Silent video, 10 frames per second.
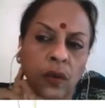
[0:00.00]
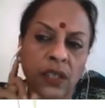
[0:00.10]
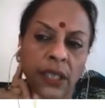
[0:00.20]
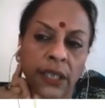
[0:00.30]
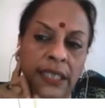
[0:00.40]

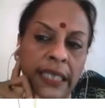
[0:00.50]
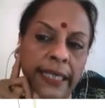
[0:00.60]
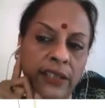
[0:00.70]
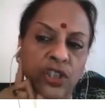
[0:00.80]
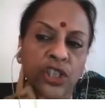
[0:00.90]
See this
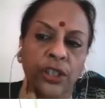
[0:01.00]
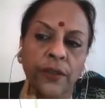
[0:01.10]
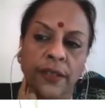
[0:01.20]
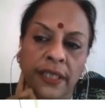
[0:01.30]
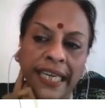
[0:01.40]
hinge?
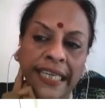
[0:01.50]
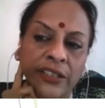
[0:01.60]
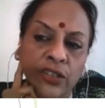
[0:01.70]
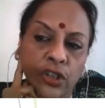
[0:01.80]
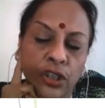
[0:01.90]
This is a
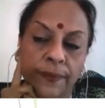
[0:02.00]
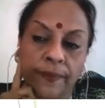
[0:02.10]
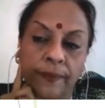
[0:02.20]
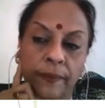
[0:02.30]
hinge.